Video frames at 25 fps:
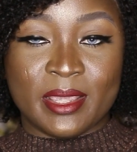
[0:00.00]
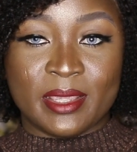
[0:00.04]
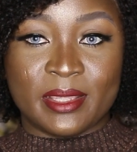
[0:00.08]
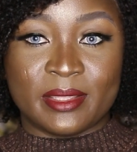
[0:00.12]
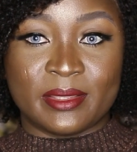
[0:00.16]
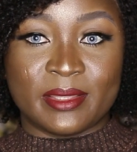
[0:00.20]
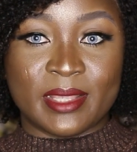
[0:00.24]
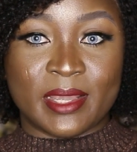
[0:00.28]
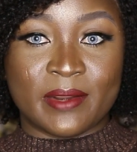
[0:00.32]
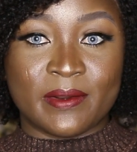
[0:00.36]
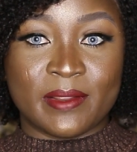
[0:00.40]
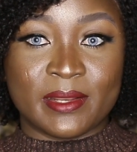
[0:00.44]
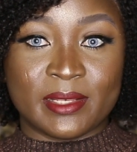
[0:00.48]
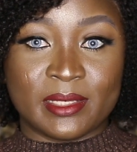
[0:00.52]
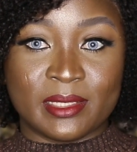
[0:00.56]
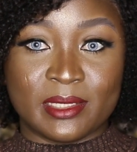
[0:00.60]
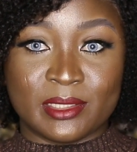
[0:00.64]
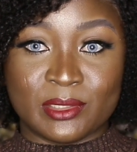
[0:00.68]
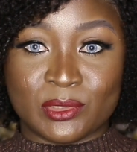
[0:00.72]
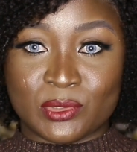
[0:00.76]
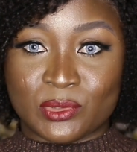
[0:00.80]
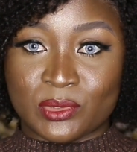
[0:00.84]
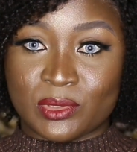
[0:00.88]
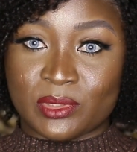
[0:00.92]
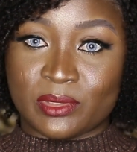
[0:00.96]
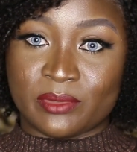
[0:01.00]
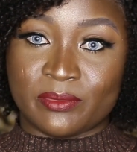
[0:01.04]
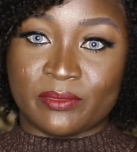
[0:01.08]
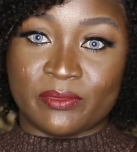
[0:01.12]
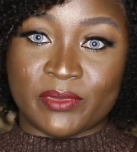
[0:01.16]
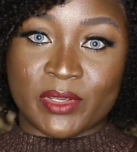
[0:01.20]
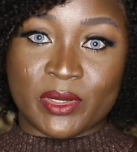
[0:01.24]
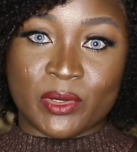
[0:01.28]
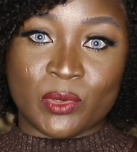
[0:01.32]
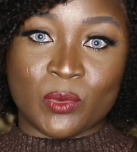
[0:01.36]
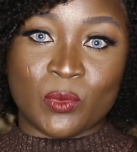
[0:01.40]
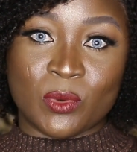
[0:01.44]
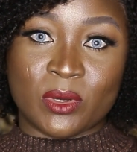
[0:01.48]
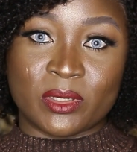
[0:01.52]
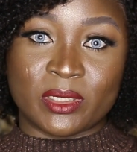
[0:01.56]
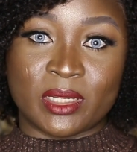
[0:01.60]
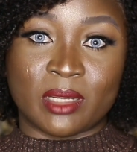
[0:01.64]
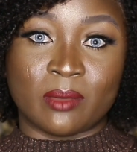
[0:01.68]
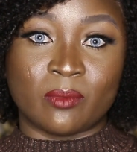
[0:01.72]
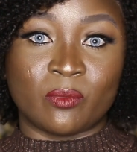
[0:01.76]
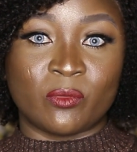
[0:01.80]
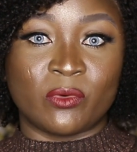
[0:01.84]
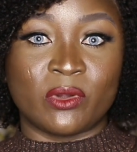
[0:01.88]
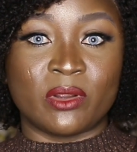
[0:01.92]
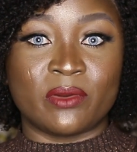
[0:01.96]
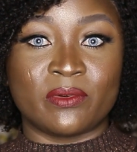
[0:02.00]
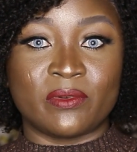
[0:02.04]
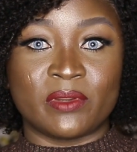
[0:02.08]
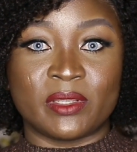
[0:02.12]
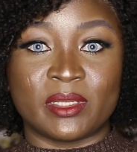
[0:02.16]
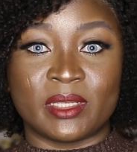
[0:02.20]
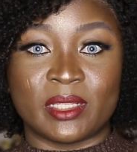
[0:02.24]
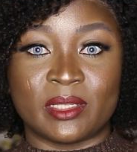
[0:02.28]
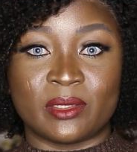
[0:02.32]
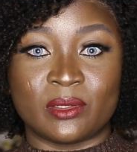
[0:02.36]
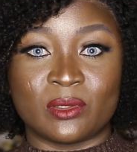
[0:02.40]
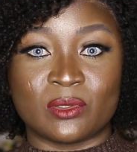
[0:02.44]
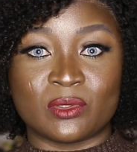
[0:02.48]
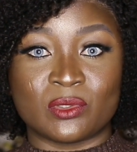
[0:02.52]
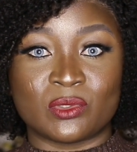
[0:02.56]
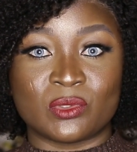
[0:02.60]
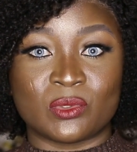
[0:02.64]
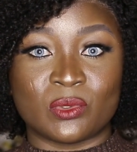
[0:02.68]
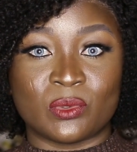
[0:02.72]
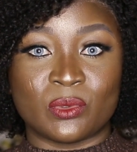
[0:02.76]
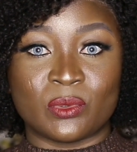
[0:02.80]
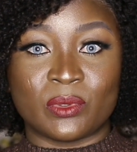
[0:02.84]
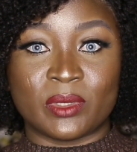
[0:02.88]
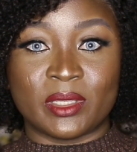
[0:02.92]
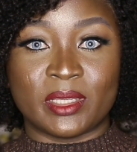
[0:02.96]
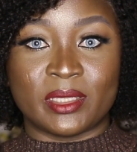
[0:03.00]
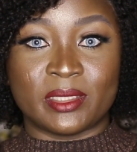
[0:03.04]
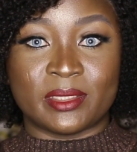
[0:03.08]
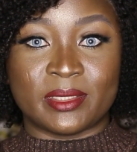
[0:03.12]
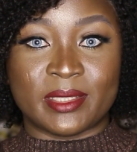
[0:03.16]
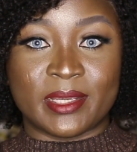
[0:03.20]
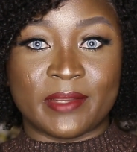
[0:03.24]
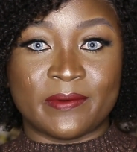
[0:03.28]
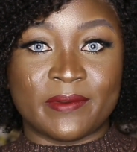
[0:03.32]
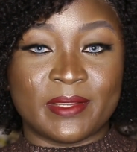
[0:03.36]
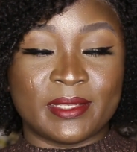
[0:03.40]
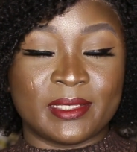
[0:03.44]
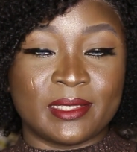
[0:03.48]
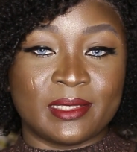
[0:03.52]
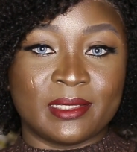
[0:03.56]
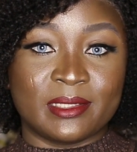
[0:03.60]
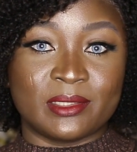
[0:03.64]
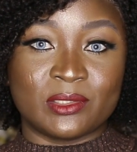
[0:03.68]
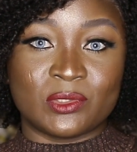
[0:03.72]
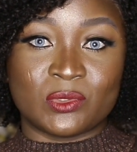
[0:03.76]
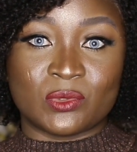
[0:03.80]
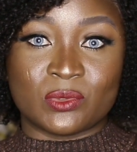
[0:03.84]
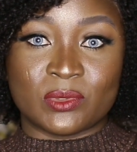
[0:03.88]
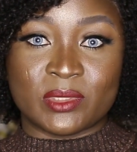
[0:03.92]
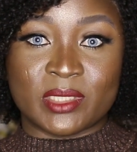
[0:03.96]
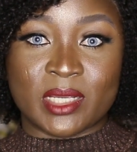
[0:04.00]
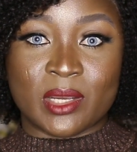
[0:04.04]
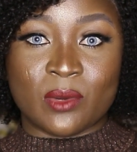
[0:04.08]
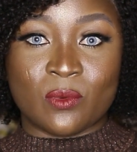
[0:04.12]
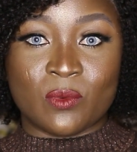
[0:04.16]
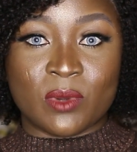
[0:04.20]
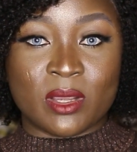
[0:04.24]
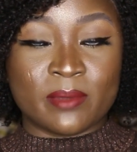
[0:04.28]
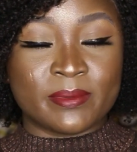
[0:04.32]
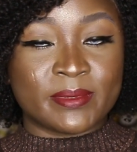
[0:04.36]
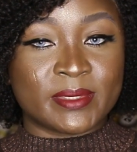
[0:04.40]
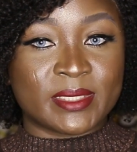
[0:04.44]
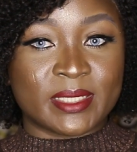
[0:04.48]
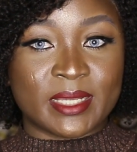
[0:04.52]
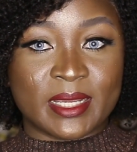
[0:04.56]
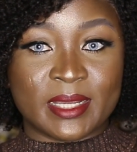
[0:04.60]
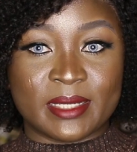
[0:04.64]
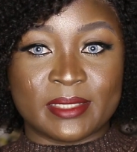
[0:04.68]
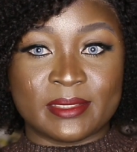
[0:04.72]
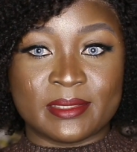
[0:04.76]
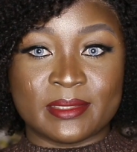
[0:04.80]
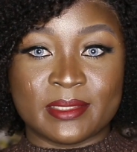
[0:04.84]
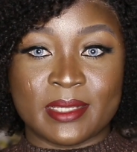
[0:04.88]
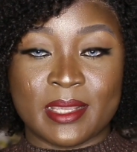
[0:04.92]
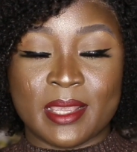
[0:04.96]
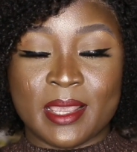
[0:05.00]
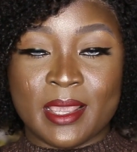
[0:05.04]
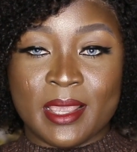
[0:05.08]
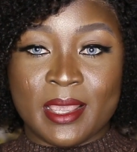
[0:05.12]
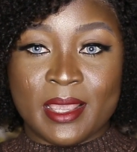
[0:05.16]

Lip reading: a direct link to the very one I'm wearing and also a direct link to their website.